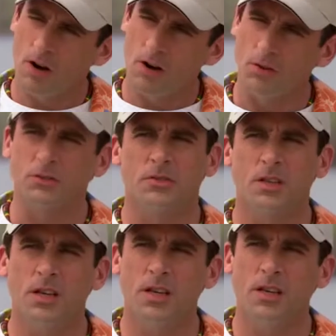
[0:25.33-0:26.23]

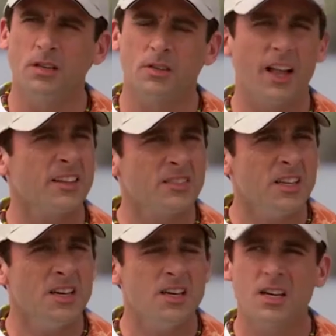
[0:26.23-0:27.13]
pros. He's
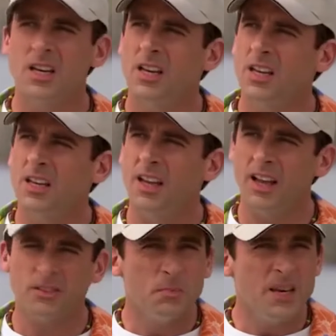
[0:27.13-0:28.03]
classy, he
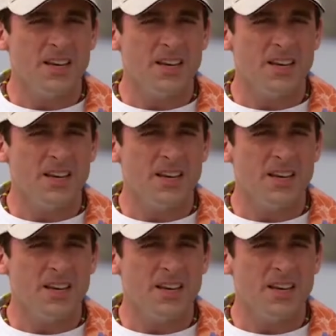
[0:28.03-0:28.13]
gets